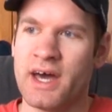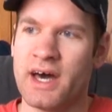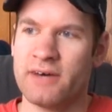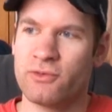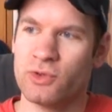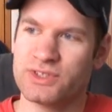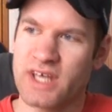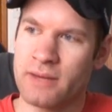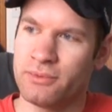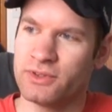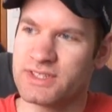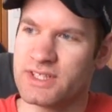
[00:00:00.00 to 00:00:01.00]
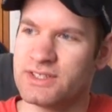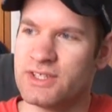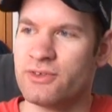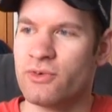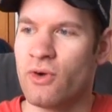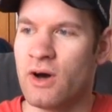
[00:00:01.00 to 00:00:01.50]
Of course, Apple says
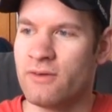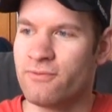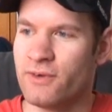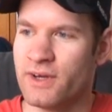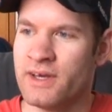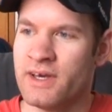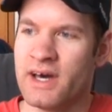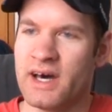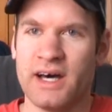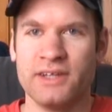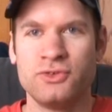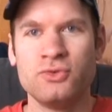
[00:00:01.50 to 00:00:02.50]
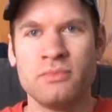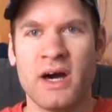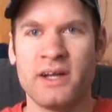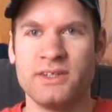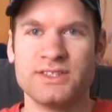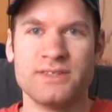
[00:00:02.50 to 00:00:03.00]
here they're offering two
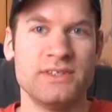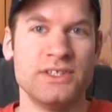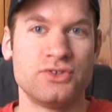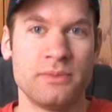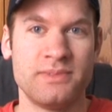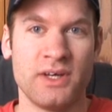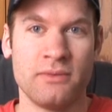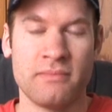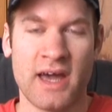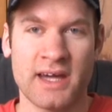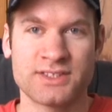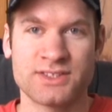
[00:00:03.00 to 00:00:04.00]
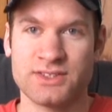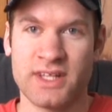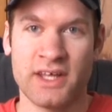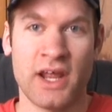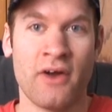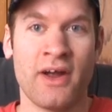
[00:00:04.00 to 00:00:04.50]
models of these stripped down Macs
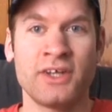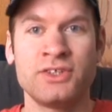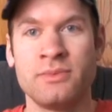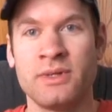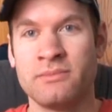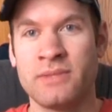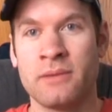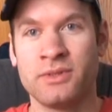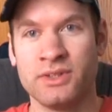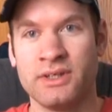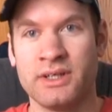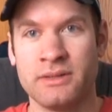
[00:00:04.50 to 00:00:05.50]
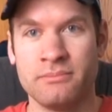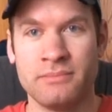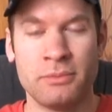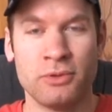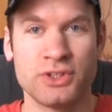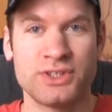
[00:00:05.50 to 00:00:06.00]
that are actually going to be able to
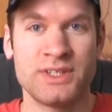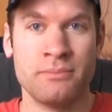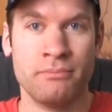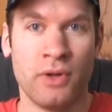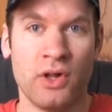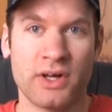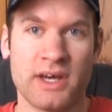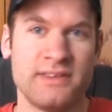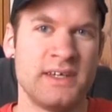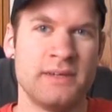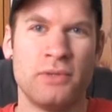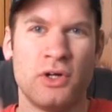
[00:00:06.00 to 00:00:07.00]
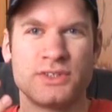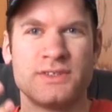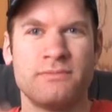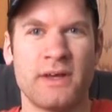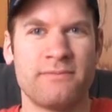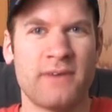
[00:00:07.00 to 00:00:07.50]
be purchased in bulk. I think in bulks
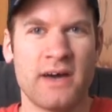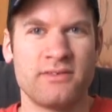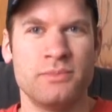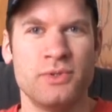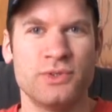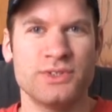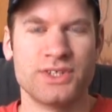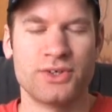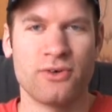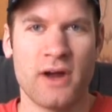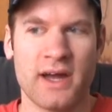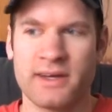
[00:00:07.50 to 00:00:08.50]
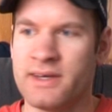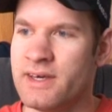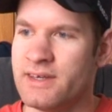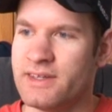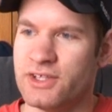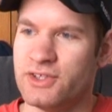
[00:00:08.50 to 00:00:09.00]
of like 5 computers at a crack
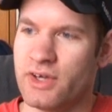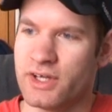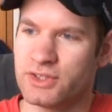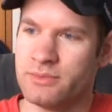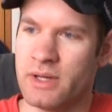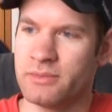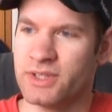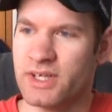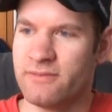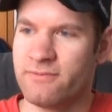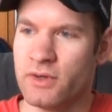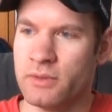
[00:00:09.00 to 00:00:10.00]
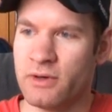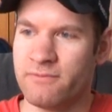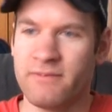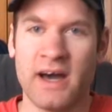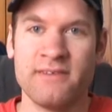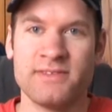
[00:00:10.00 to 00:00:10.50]
that you'll actually be able to get for about
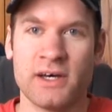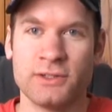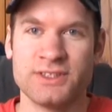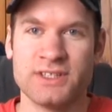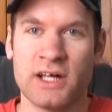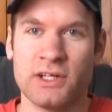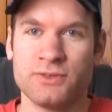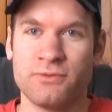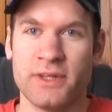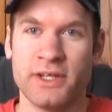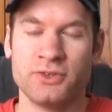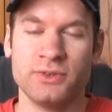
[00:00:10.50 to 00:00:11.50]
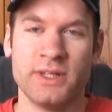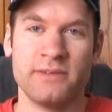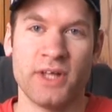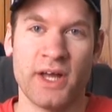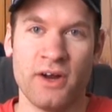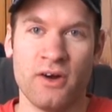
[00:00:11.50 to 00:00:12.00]
$5,000 for the
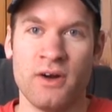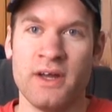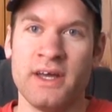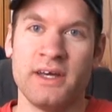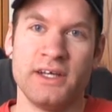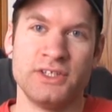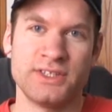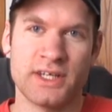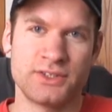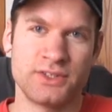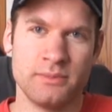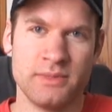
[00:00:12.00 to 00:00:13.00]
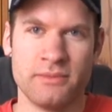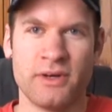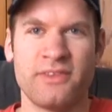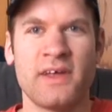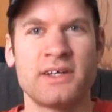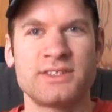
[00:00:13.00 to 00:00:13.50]
entry-level Air, which is actually going to be
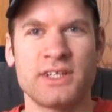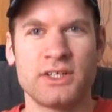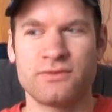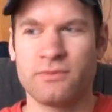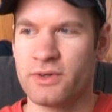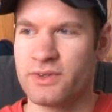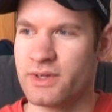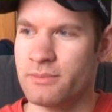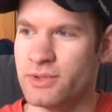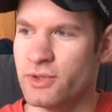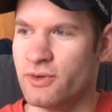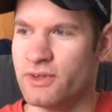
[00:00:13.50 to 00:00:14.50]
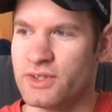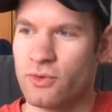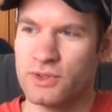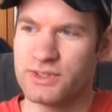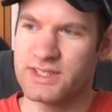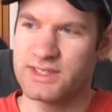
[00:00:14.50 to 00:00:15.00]
about $1,000 for the computer. And of
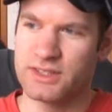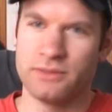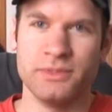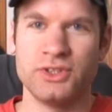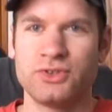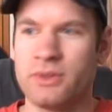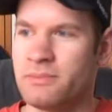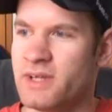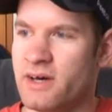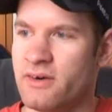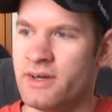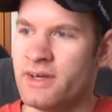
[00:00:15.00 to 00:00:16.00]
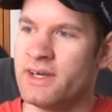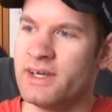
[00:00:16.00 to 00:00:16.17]
course, they said it'll be stripped down.